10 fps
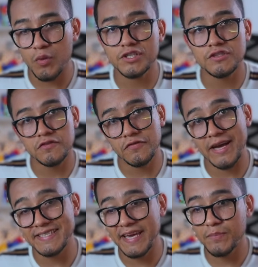which
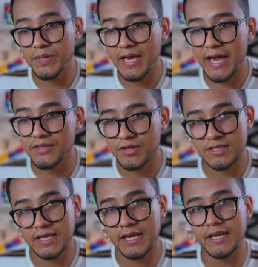FastAPI
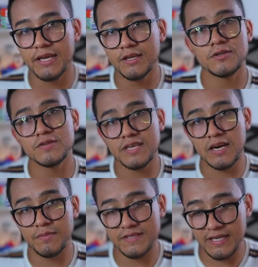translated into
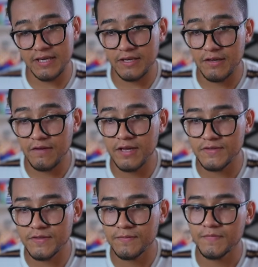server sent
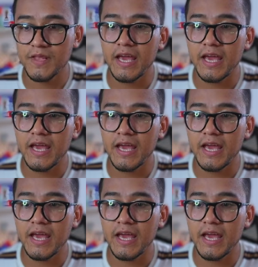events,